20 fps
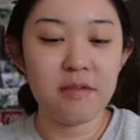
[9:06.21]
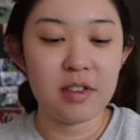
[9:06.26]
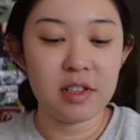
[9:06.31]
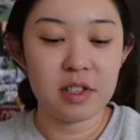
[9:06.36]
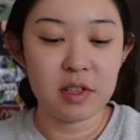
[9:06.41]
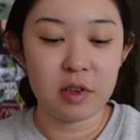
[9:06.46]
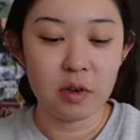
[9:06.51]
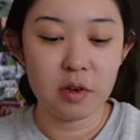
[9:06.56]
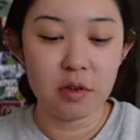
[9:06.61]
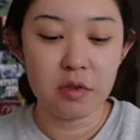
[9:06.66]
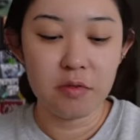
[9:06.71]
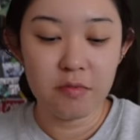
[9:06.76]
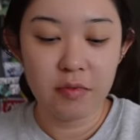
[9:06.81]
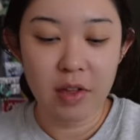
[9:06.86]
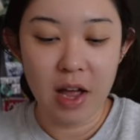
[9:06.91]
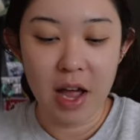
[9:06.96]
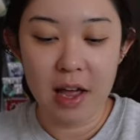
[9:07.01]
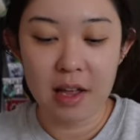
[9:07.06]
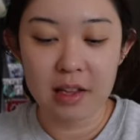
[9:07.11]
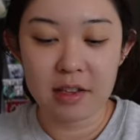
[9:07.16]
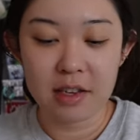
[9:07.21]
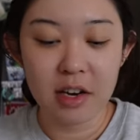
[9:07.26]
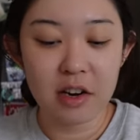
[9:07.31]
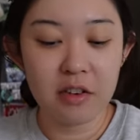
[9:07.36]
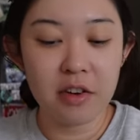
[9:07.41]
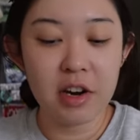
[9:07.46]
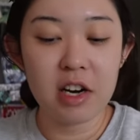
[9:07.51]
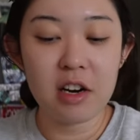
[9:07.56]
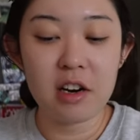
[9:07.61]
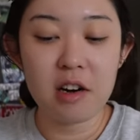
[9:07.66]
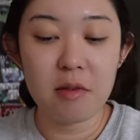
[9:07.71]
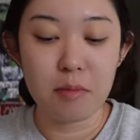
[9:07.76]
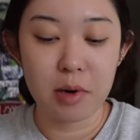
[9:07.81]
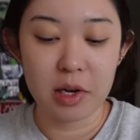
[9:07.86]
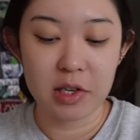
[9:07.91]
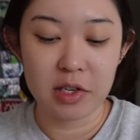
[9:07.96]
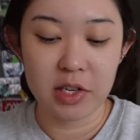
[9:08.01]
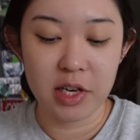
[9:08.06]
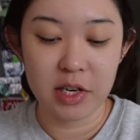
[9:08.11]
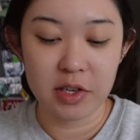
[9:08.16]
So I decorated a
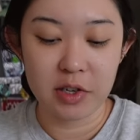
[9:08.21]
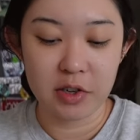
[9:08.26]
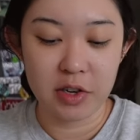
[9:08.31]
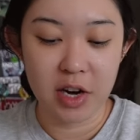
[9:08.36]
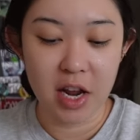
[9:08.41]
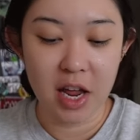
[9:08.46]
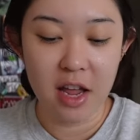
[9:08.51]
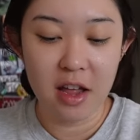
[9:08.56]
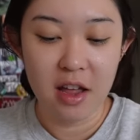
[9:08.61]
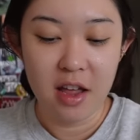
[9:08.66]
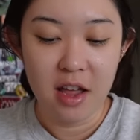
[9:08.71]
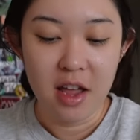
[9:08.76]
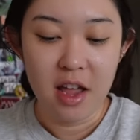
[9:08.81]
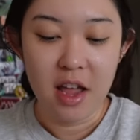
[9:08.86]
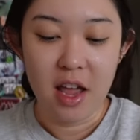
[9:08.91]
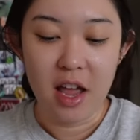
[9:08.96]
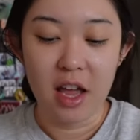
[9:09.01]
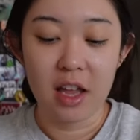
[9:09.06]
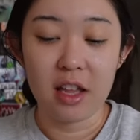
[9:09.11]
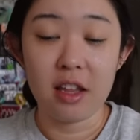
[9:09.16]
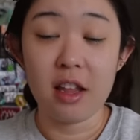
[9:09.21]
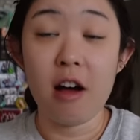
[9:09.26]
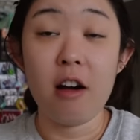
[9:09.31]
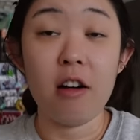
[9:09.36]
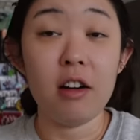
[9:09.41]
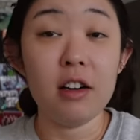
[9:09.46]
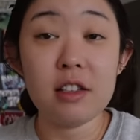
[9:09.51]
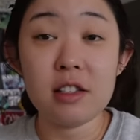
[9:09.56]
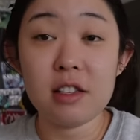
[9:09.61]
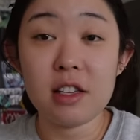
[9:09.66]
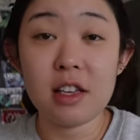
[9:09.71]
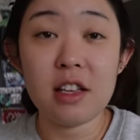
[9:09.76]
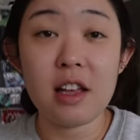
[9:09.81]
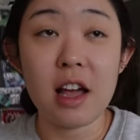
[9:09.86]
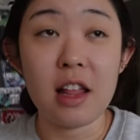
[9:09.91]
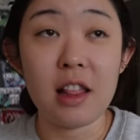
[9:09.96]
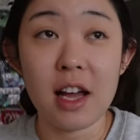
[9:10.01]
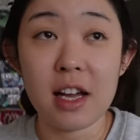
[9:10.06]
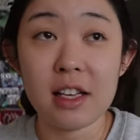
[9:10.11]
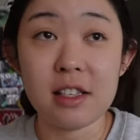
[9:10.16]
bunch yesterday and honestly
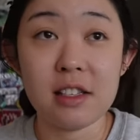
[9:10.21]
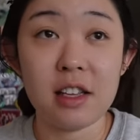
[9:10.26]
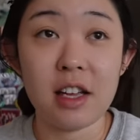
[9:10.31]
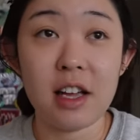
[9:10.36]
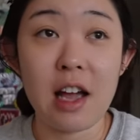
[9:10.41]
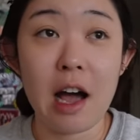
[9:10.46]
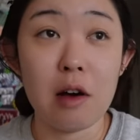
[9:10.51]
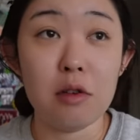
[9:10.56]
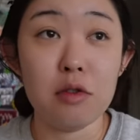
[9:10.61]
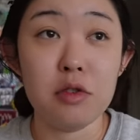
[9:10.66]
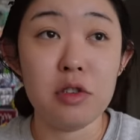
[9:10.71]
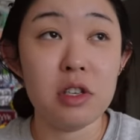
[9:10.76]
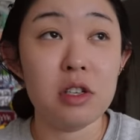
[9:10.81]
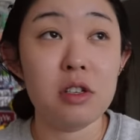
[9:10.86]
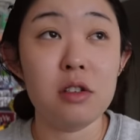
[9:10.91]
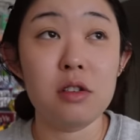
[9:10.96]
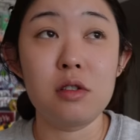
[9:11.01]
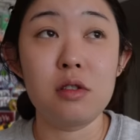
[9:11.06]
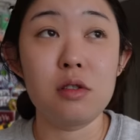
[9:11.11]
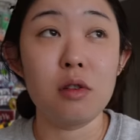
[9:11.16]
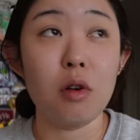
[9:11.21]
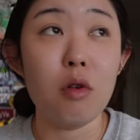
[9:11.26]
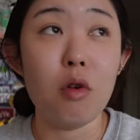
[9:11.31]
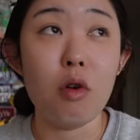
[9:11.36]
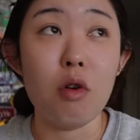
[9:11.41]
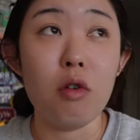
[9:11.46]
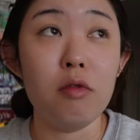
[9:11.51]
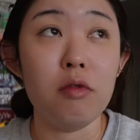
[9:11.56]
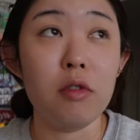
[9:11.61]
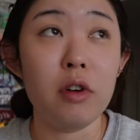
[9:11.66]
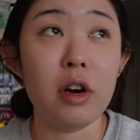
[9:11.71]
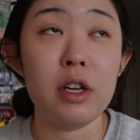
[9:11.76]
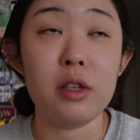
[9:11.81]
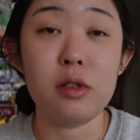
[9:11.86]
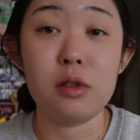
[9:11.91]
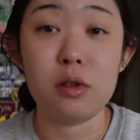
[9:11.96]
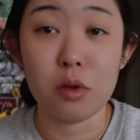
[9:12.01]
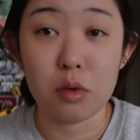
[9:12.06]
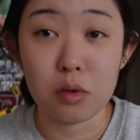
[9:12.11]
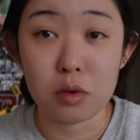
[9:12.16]
last night I was just so over it,
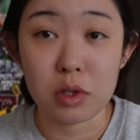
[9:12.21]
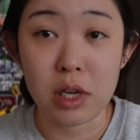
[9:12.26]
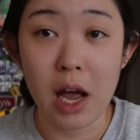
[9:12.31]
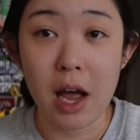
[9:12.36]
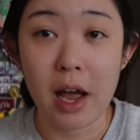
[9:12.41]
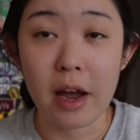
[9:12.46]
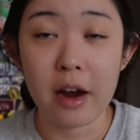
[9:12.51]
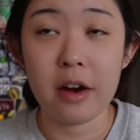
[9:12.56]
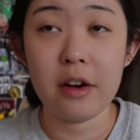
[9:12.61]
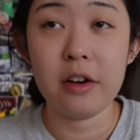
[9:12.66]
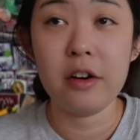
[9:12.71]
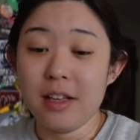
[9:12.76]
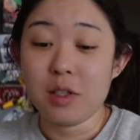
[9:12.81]
so tired.